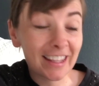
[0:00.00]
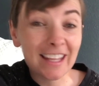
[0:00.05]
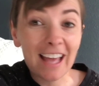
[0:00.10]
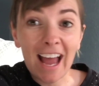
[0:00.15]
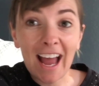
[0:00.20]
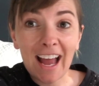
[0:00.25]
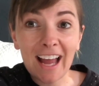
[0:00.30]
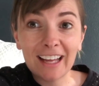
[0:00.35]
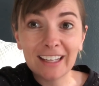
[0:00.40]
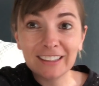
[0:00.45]

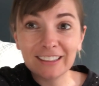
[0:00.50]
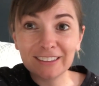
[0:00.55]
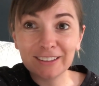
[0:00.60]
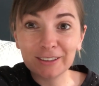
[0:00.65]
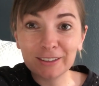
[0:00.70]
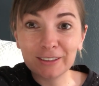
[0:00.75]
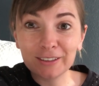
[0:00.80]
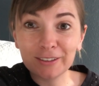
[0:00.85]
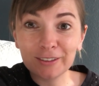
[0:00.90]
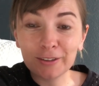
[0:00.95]
that
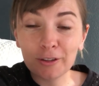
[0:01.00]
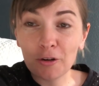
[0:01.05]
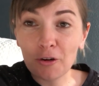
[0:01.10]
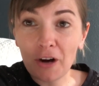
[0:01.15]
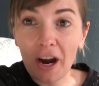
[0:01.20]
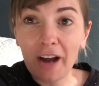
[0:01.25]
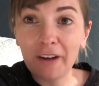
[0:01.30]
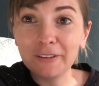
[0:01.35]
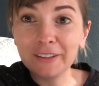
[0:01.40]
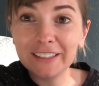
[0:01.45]

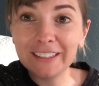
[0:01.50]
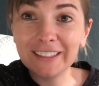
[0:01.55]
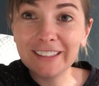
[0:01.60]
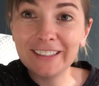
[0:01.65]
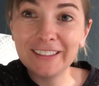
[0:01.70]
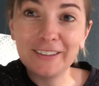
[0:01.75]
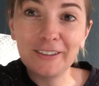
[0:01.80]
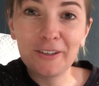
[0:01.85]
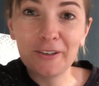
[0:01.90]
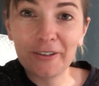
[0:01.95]

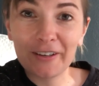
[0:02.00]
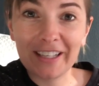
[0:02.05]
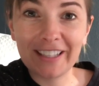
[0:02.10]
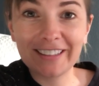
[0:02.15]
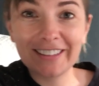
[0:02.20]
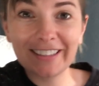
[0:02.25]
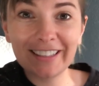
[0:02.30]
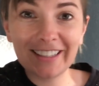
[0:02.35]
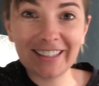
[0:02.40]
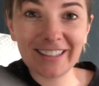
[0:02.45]
crowded and
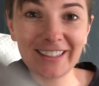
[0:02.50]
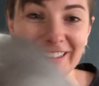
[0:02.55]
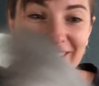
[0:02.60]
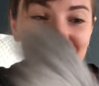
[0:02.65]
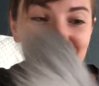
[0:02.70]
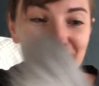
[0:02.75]
crazy,